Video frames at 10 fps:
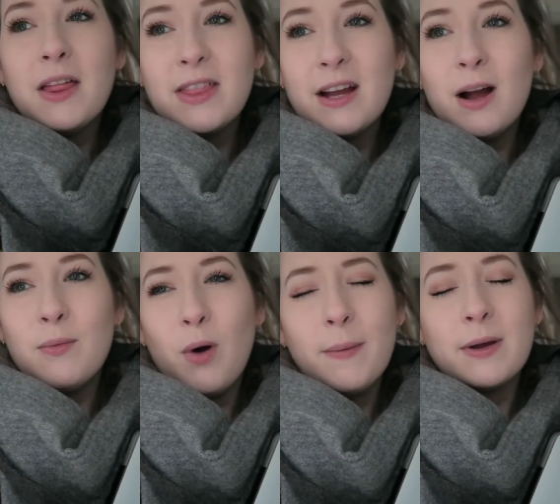I think I,
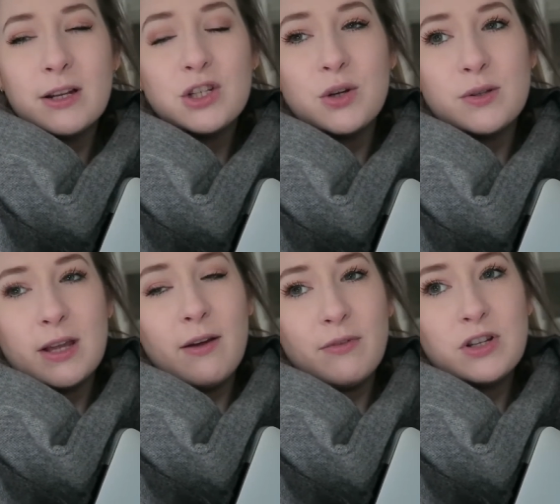what I'm going to do is
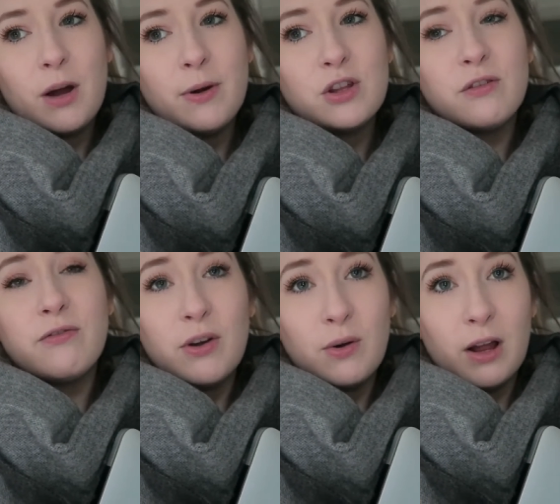every time I just feel